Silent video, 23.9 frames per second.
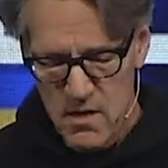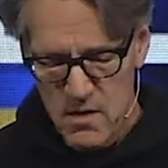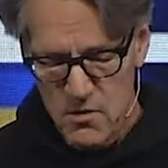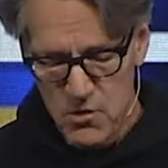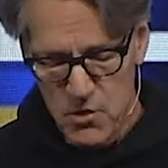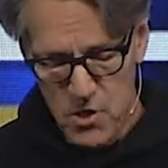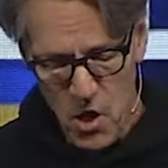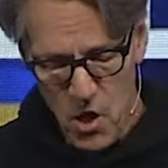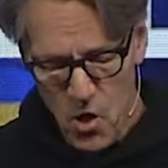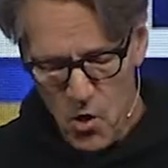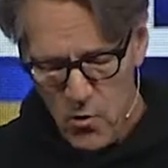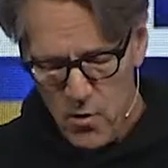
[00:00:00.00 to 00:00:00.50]

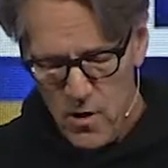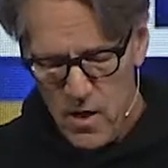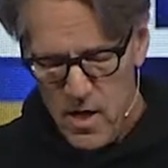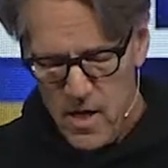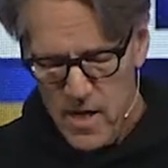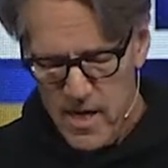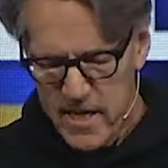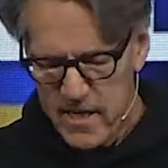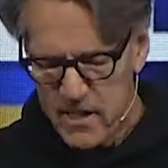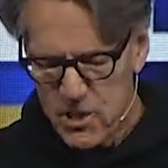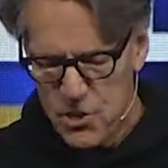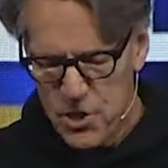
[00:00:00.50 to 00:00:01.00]
So
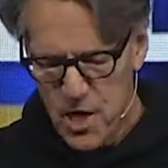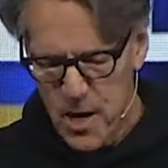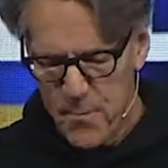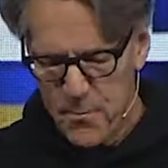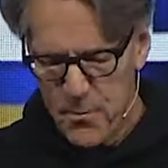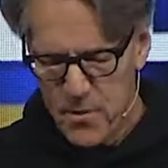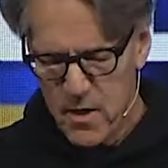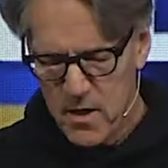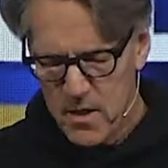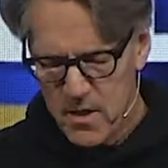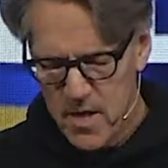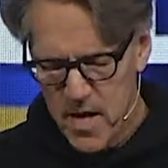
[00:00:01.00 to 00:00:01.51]
he
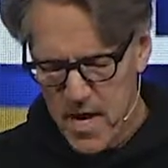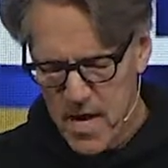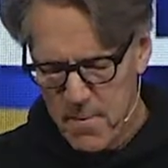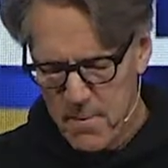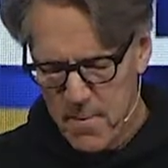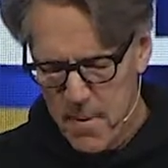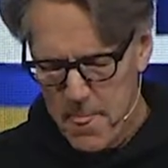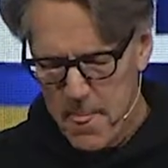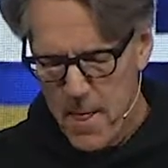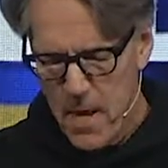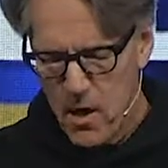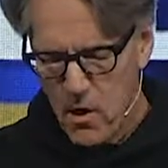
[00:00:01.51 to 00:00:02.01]
shepherded
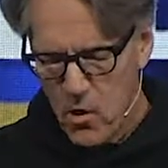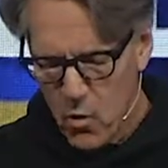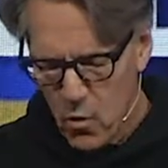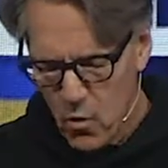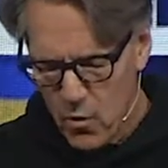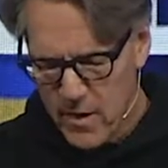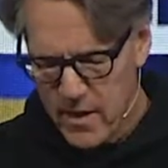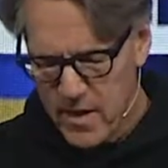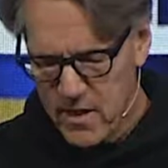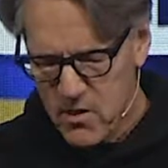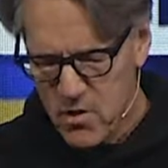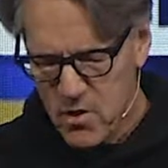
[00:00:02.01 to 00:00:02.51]
them
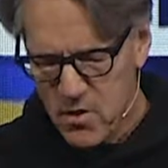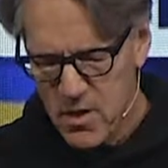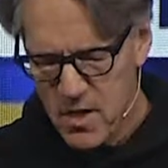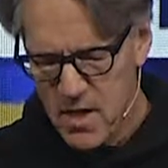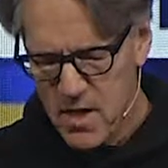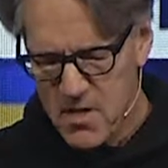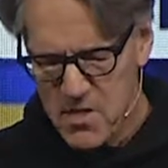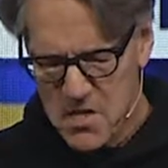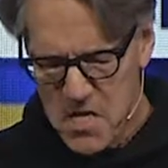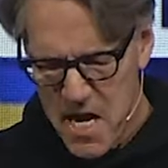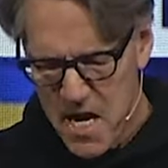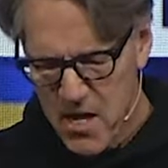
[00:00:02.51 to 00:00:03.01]
according to the
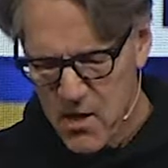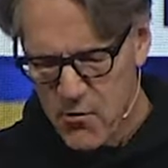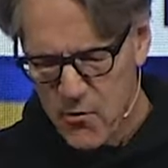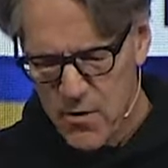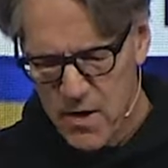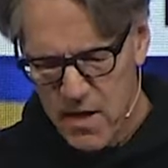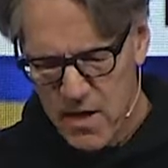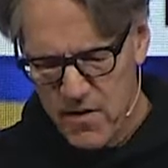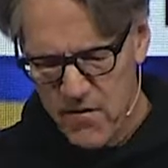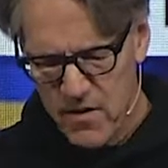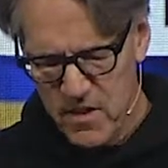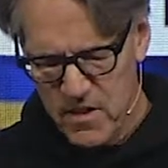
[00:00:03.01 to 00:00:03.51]

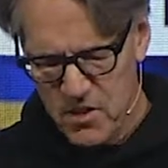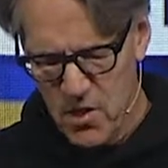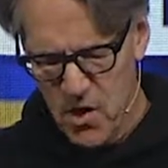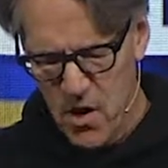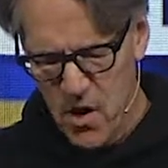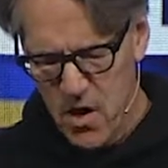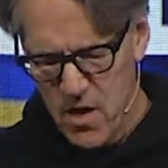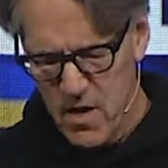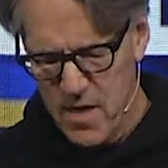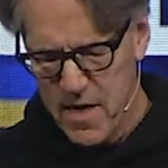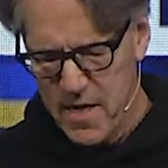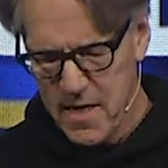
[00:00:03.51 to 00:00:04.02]
integrity of his
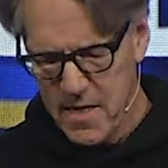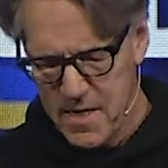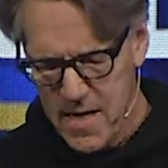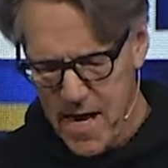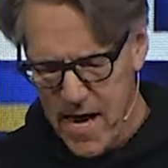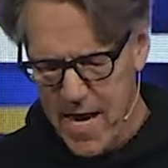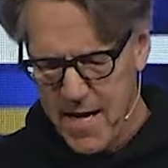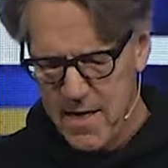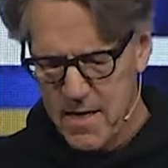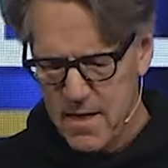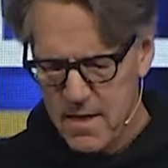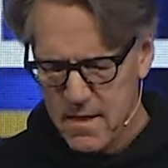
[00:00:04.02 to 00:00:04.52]
heart and
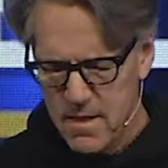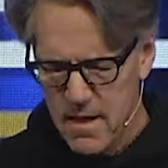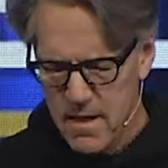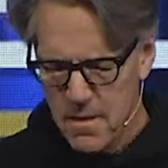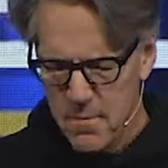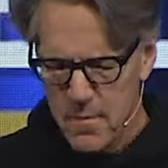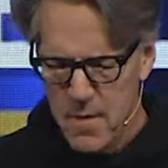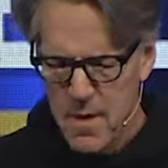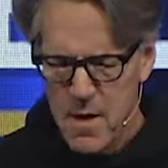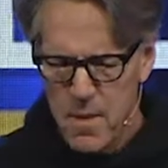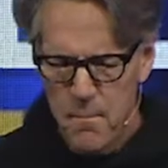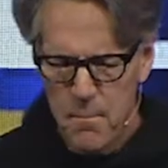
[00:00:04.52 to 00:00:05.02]
guided
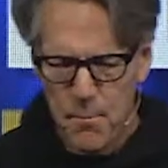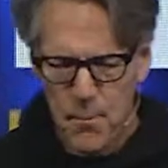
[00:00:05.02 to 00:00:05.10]
them